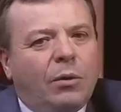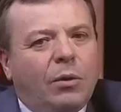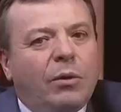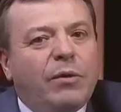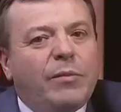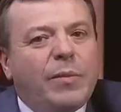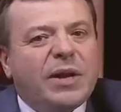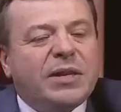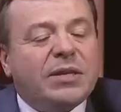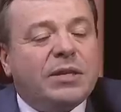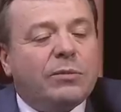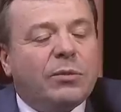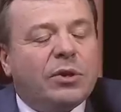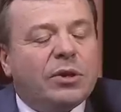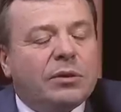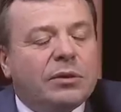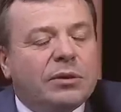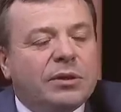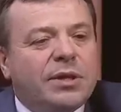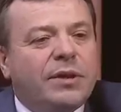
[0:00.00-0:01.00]
Well, we've met him
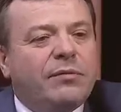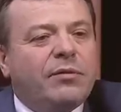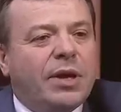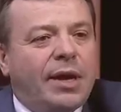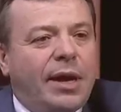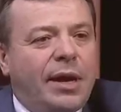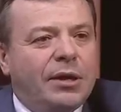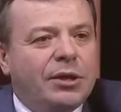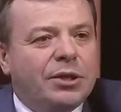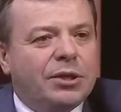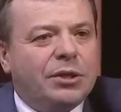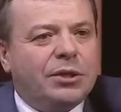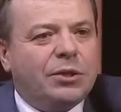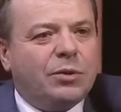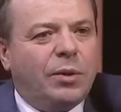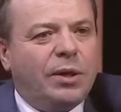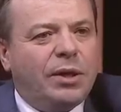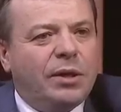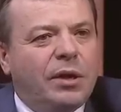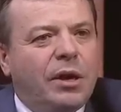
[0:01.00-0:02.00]
on several
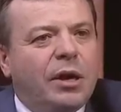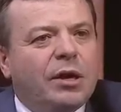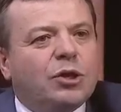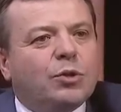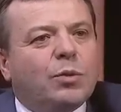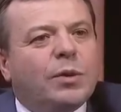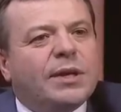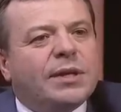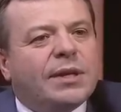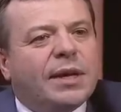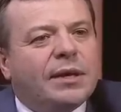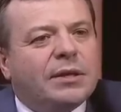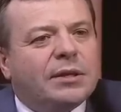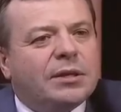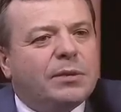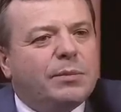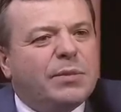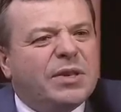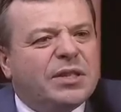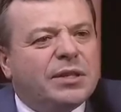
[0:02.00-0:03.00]
occasions when Nigel went down
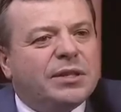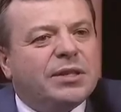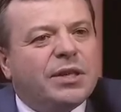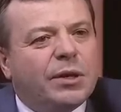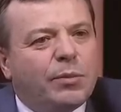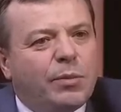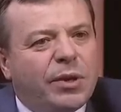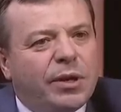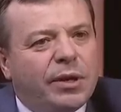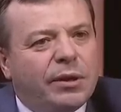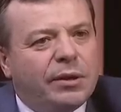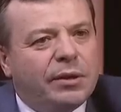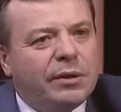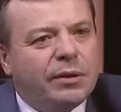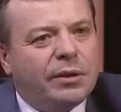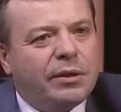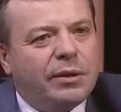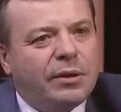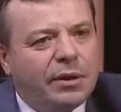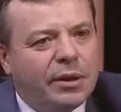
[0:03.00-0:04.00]
to Mississippi
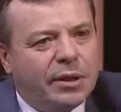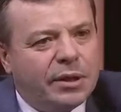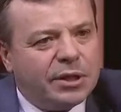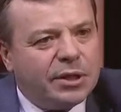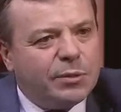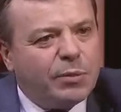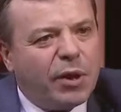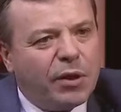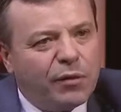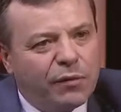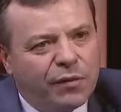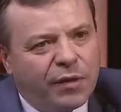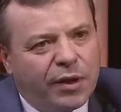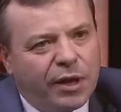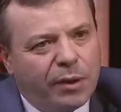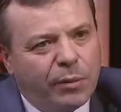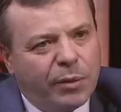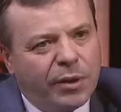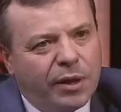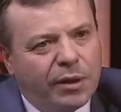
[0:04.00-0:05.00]
and spoke for
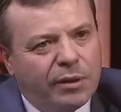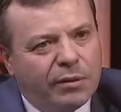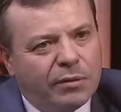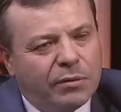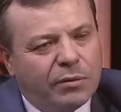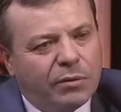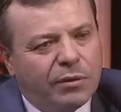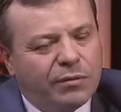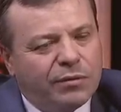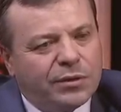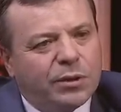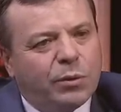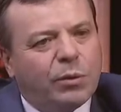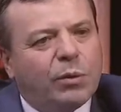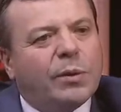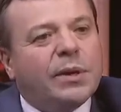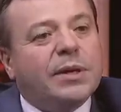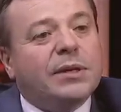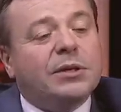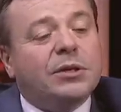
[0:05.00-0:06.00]
him, and then obviously
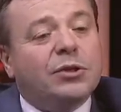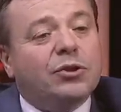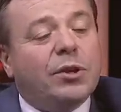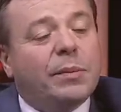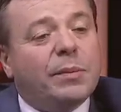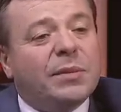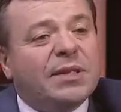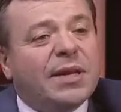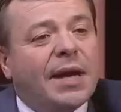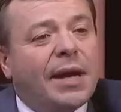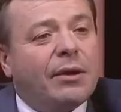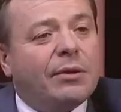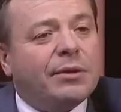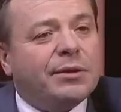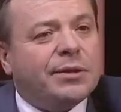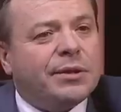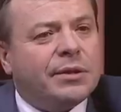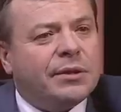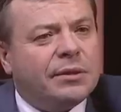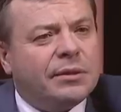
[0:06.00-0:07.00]
we went to Trump
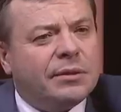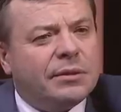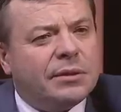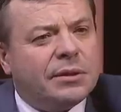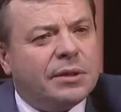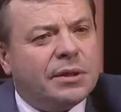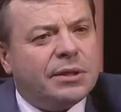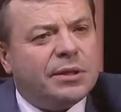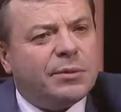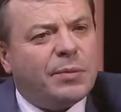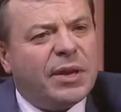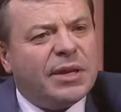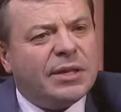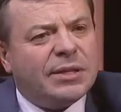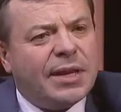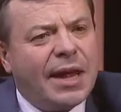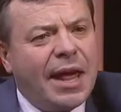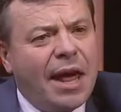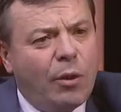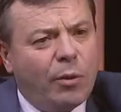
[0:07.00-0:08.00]
Towers and
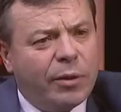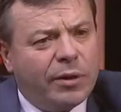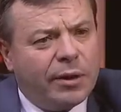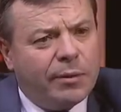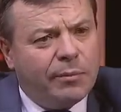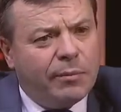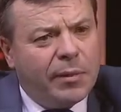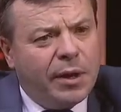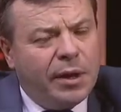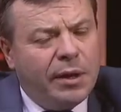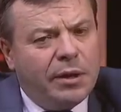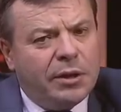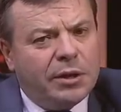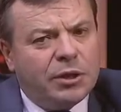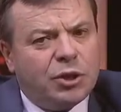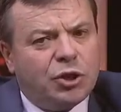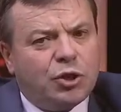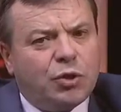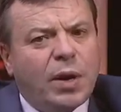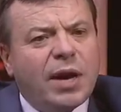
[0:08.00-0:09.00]
spent an hour with him.
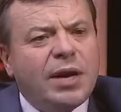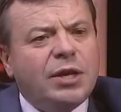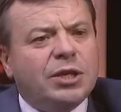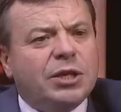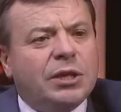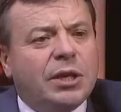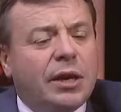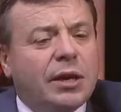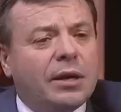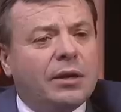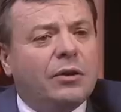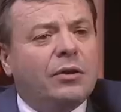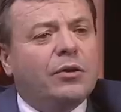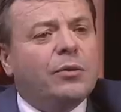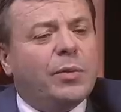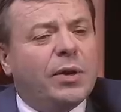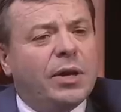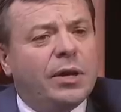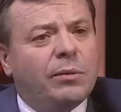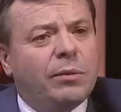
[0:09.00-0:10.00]
Strangely, like a lot
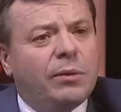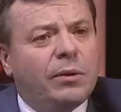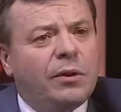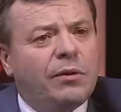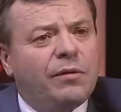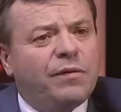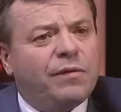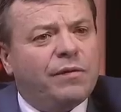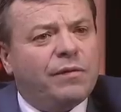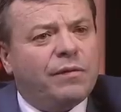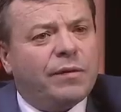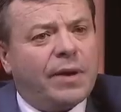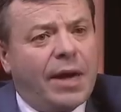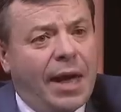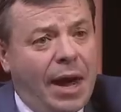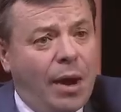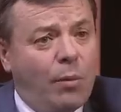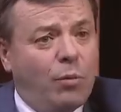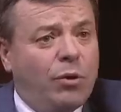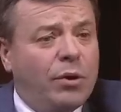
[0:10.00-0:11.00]
of people, off
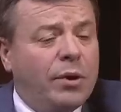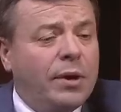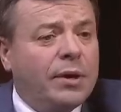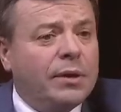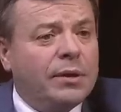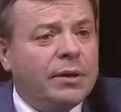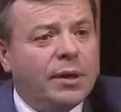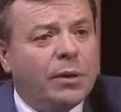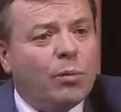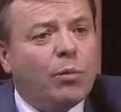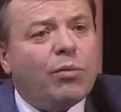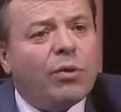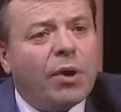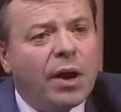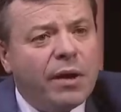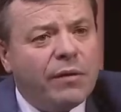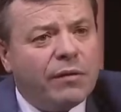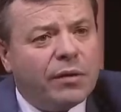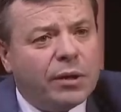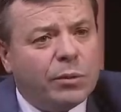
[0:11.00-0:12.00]
camera and in
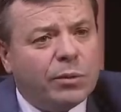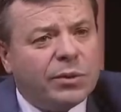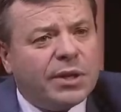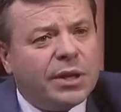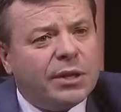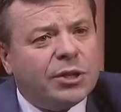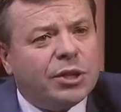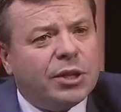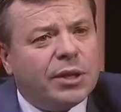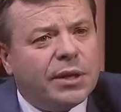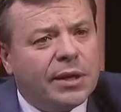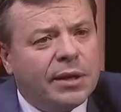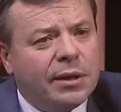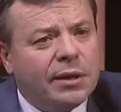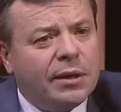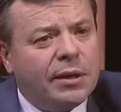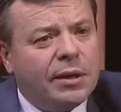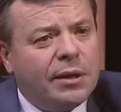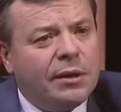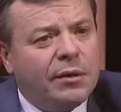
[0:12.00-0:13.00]
private, he was
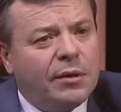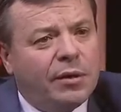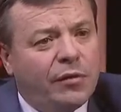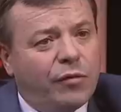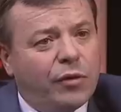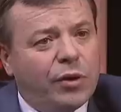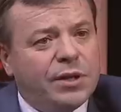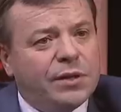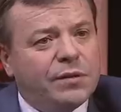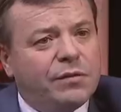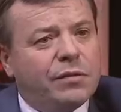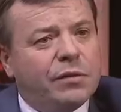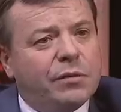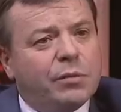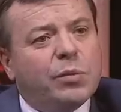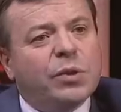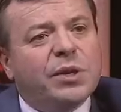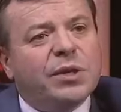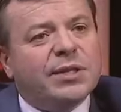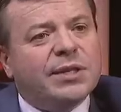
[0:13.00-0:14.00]
actually a very
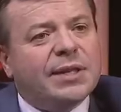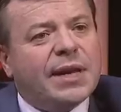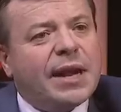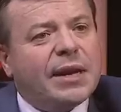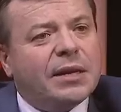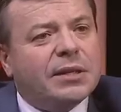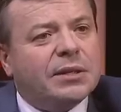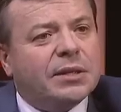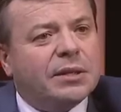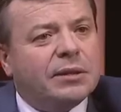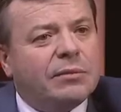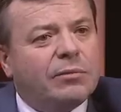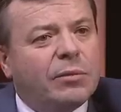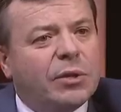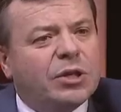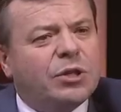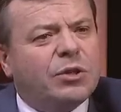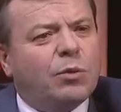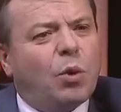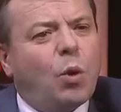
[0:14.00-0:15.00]
different personality,
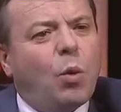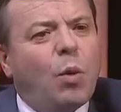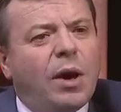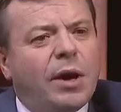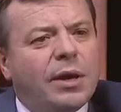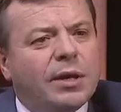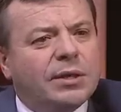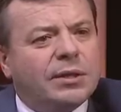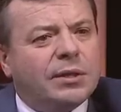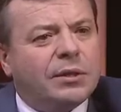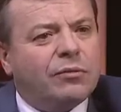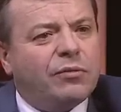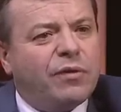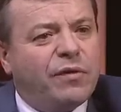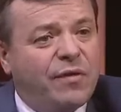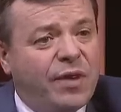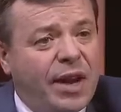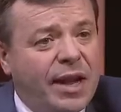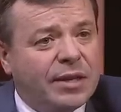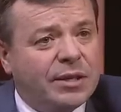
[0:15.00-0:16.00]
much quieter,
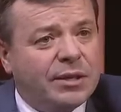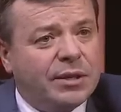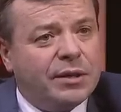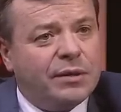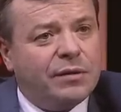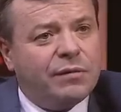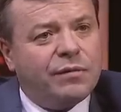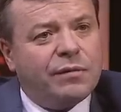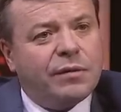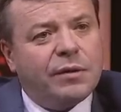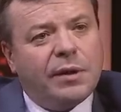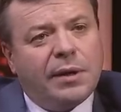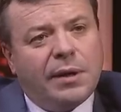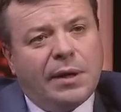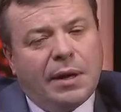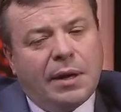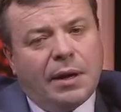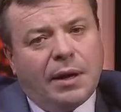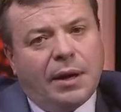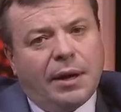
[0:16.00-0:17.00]
reflective,
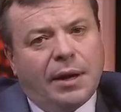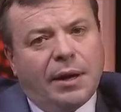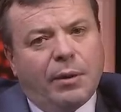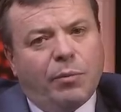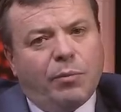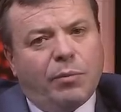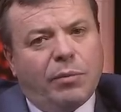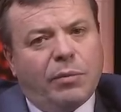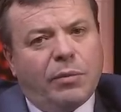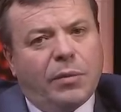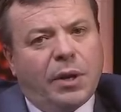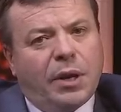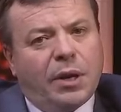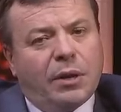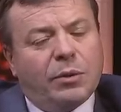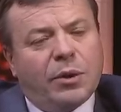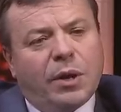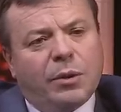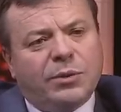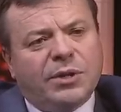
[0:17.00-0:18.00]
and
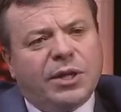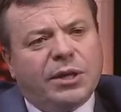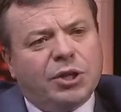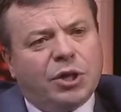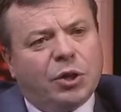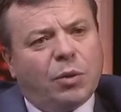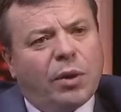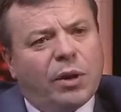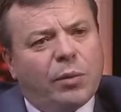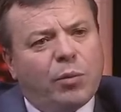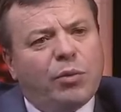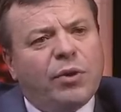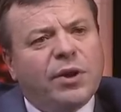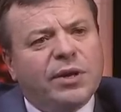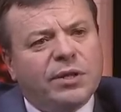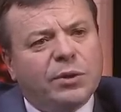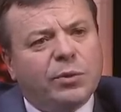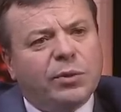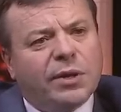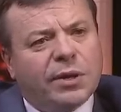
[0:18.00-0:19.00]
I was actually quite
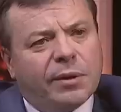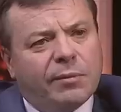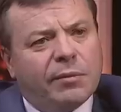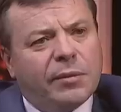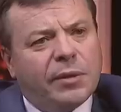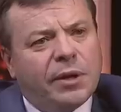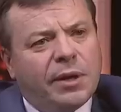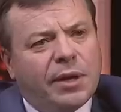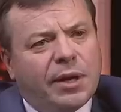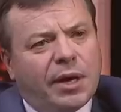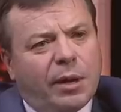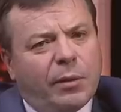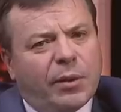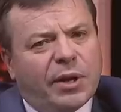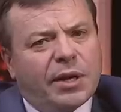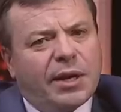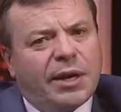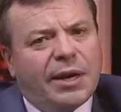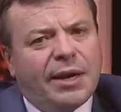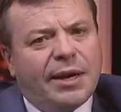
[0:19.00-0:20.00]
impressed with him. Mm. I
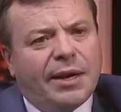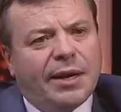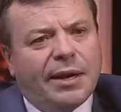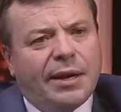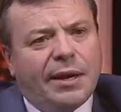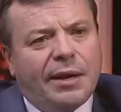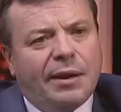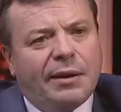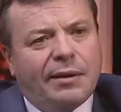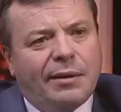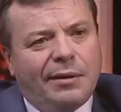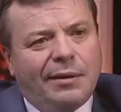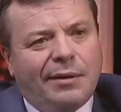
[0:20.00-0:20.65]
mean, clearly,